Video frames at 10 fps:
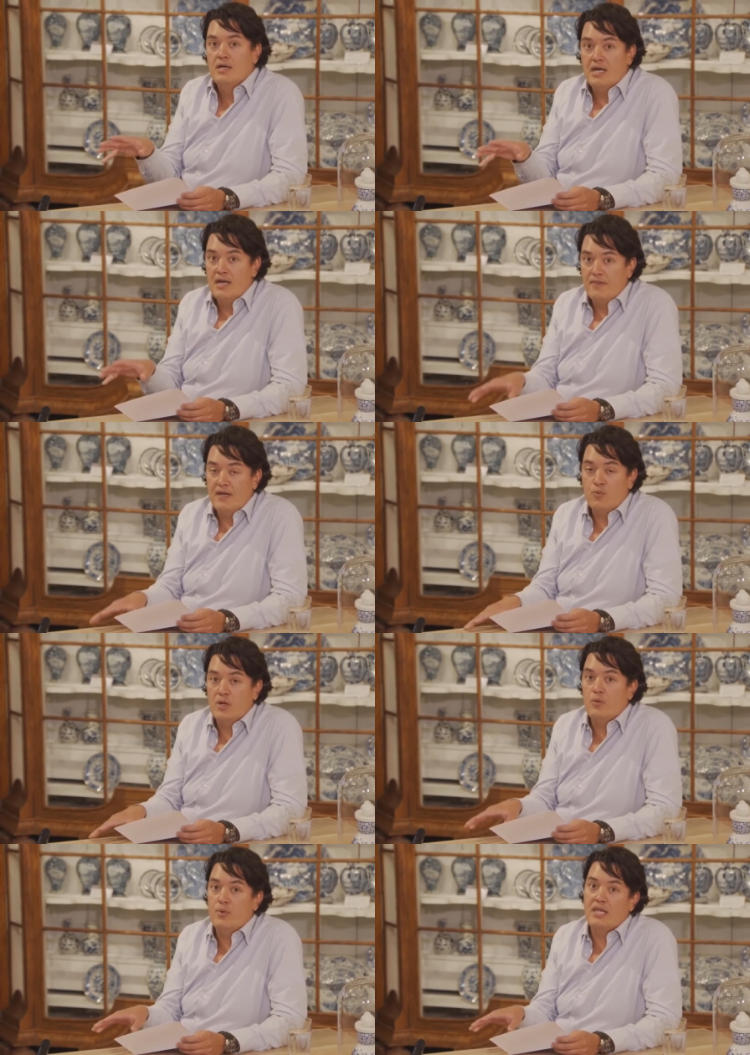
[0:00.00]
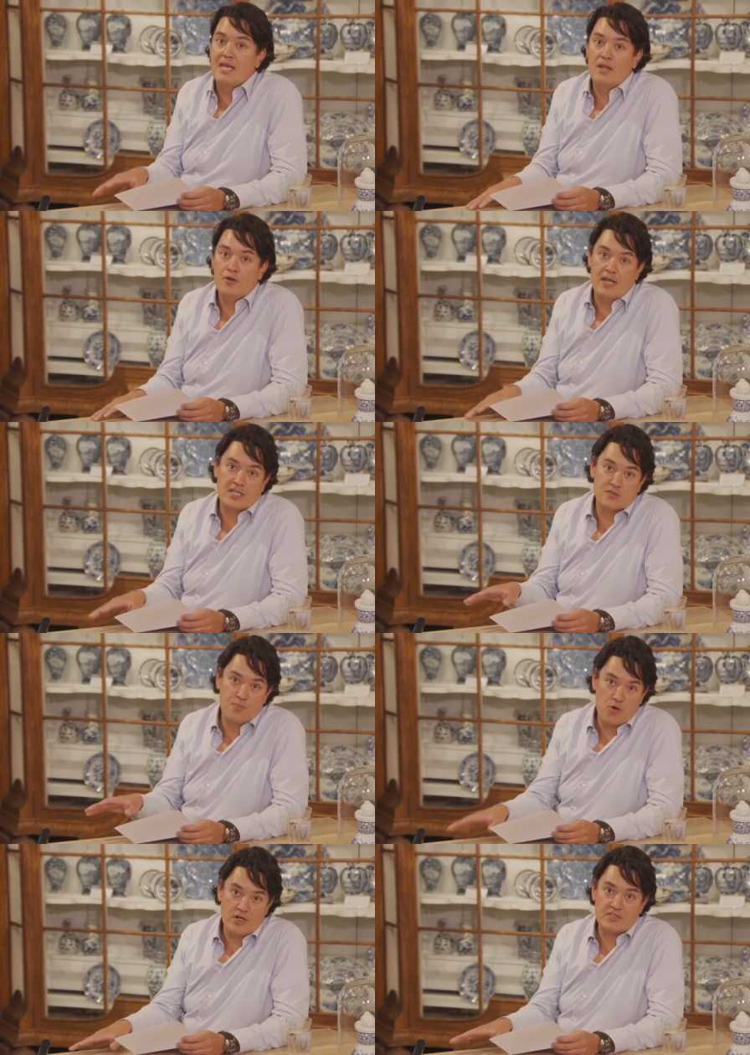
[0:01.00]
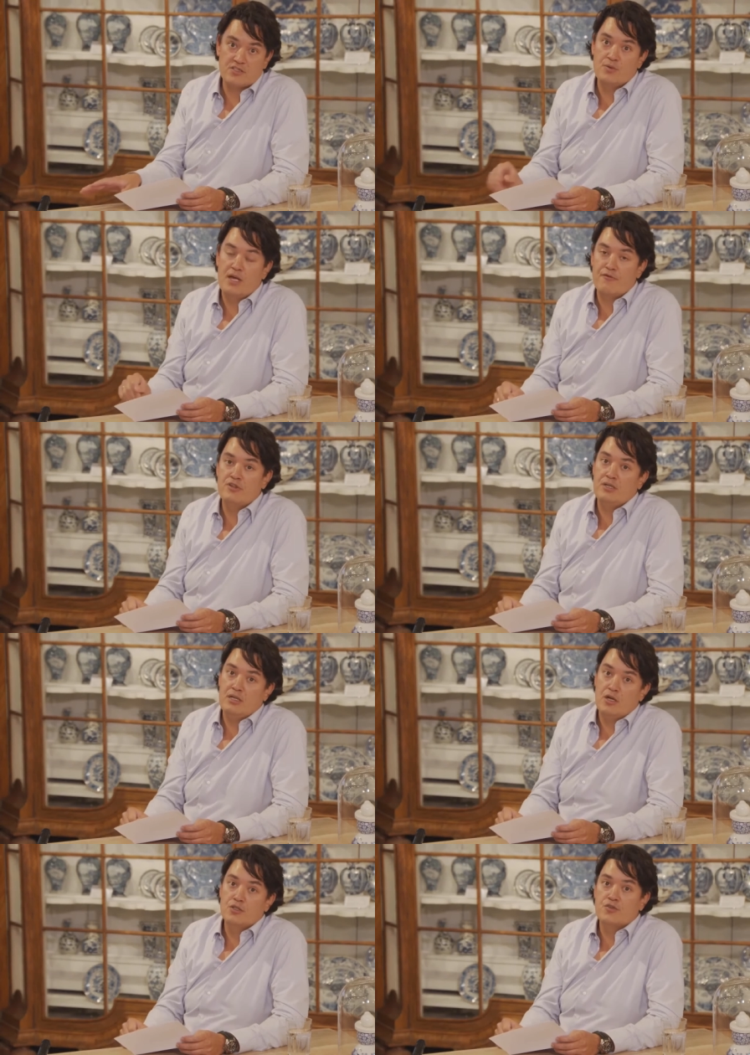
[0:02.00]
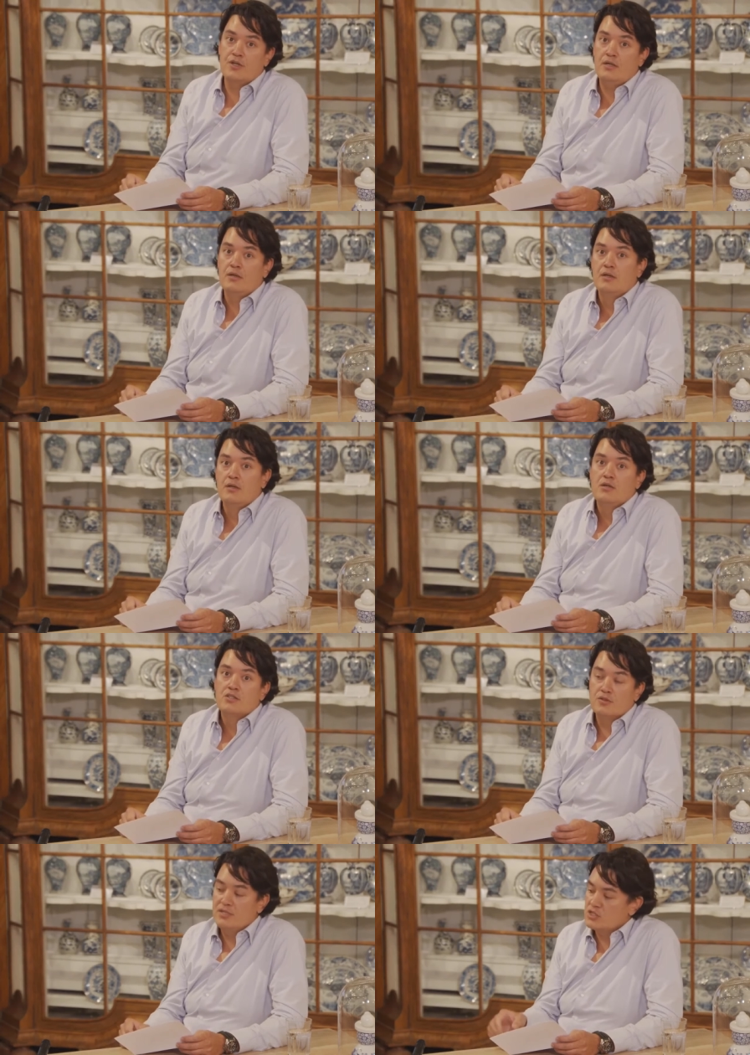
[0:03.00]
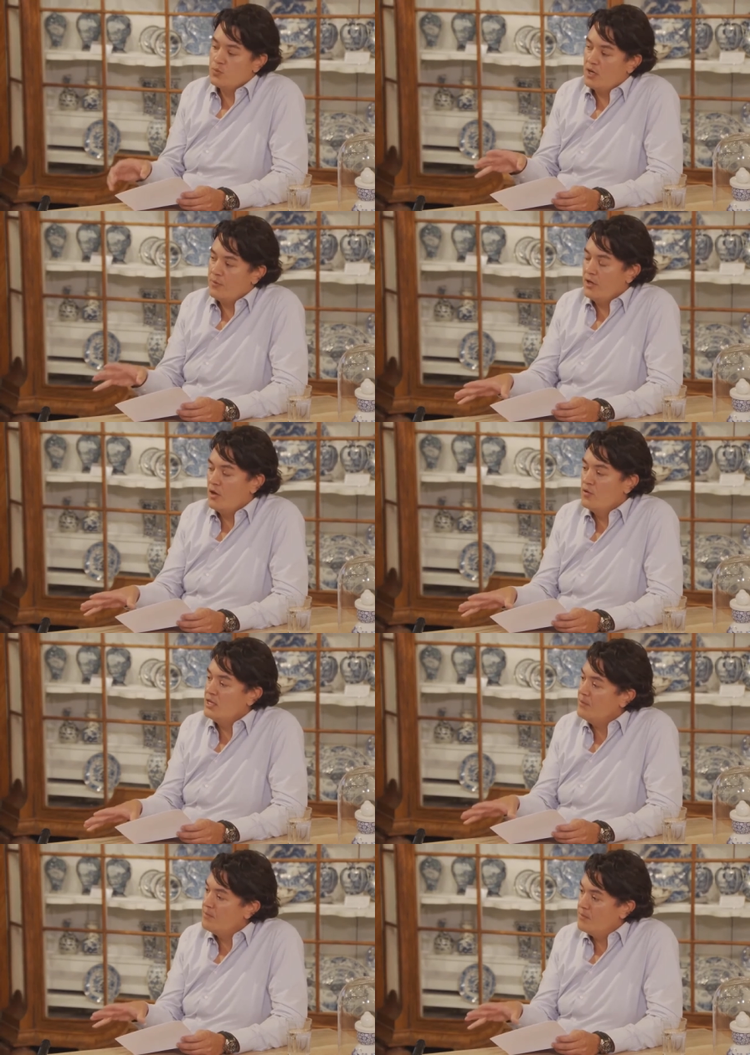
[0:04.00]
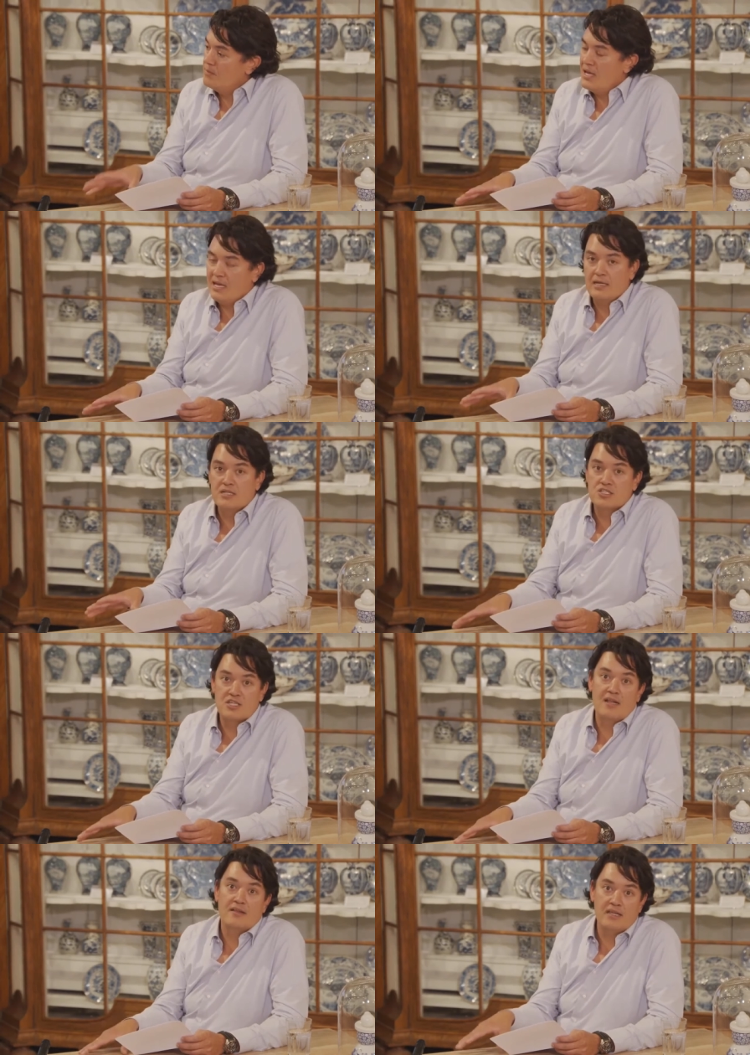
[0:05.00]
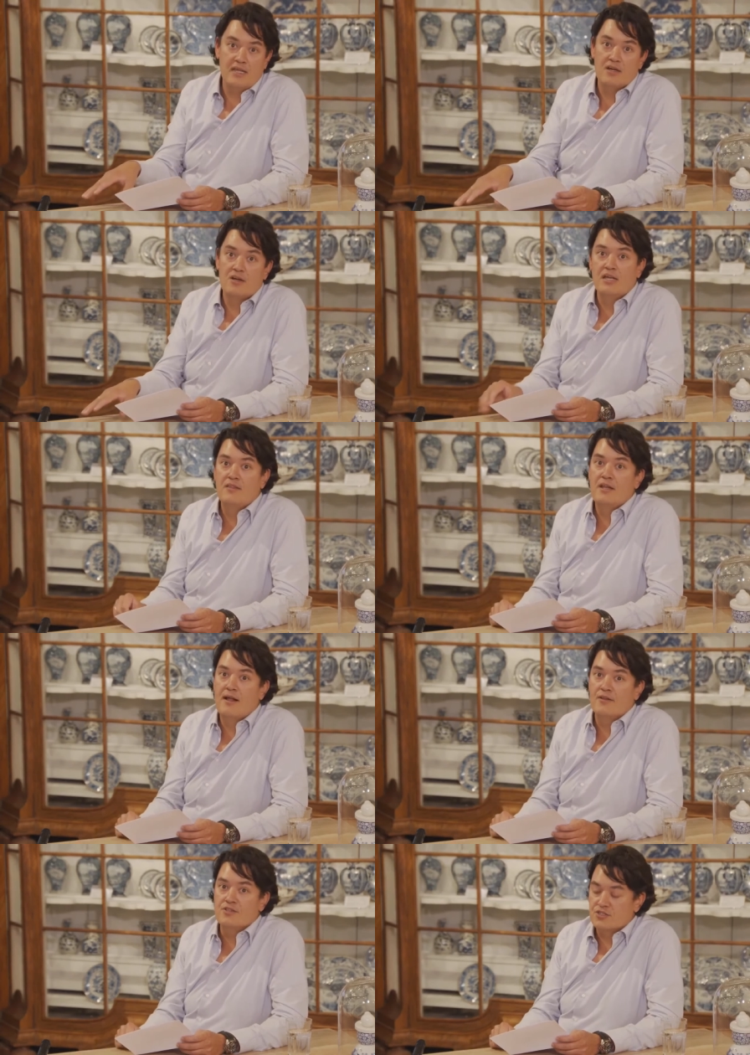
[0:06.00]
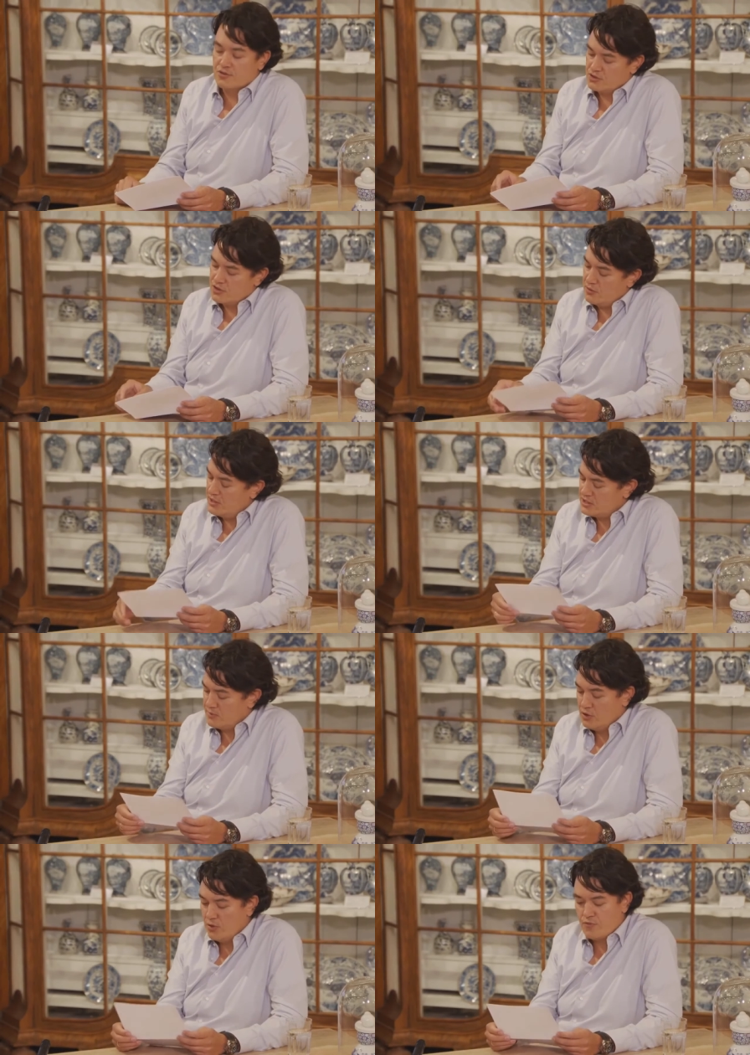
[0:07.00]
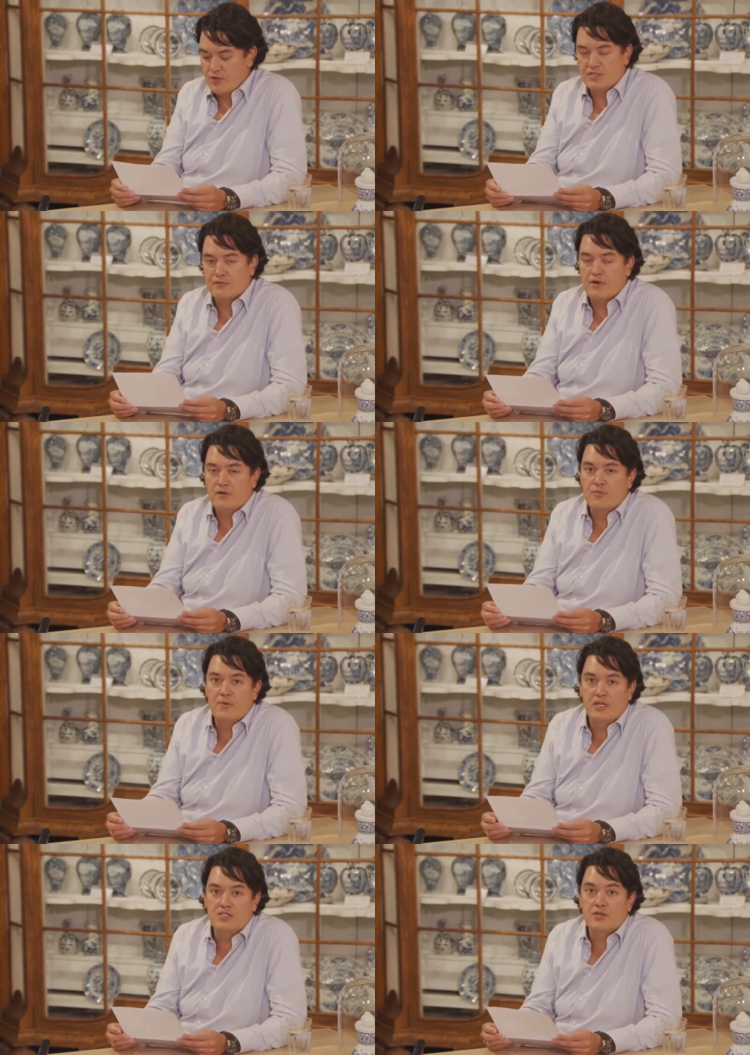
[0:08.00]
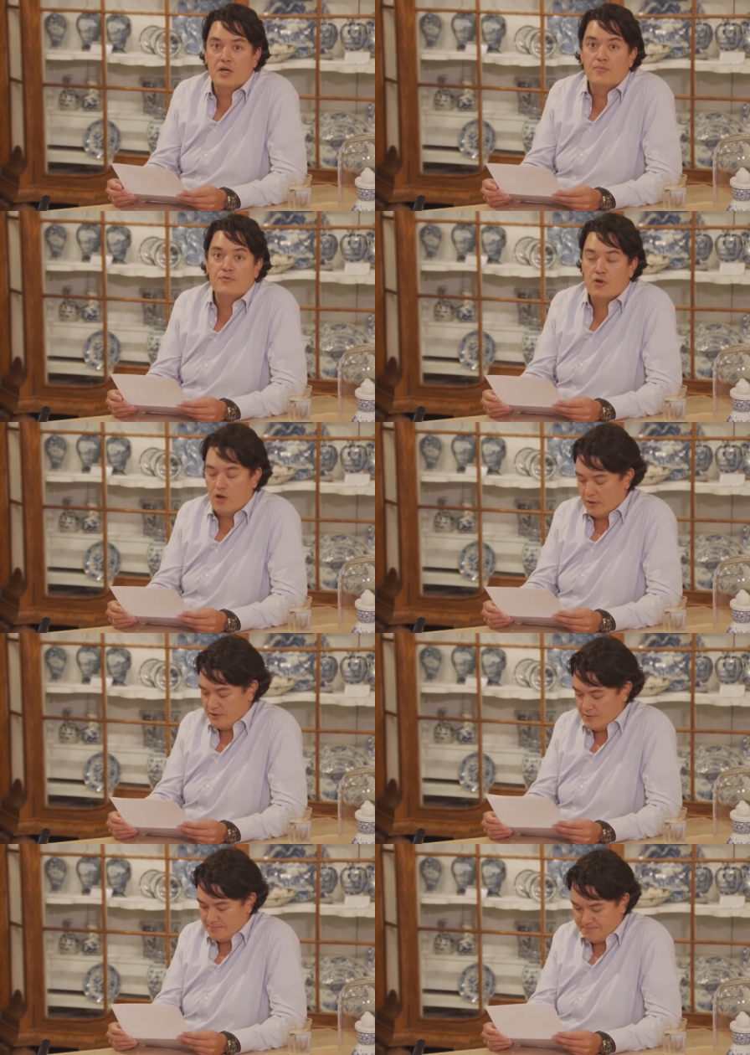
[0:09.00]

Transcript: And that way we cannot export it to every country. So that's why we only make it and sell it here in the Netherlands. So that's a good reason for everybody to come to Holland.